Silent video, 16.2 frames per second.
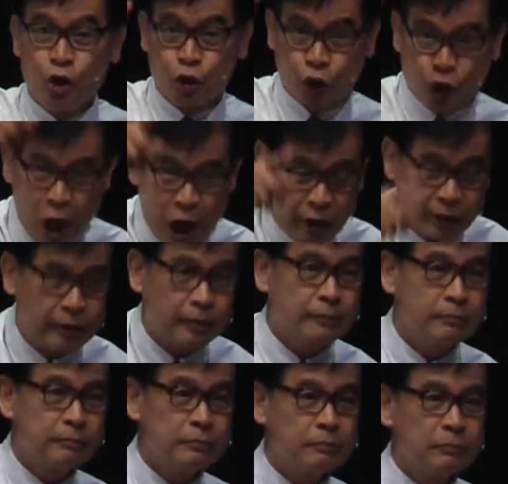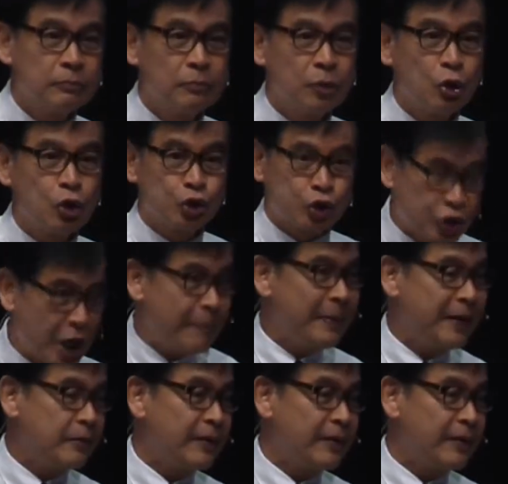John, stop it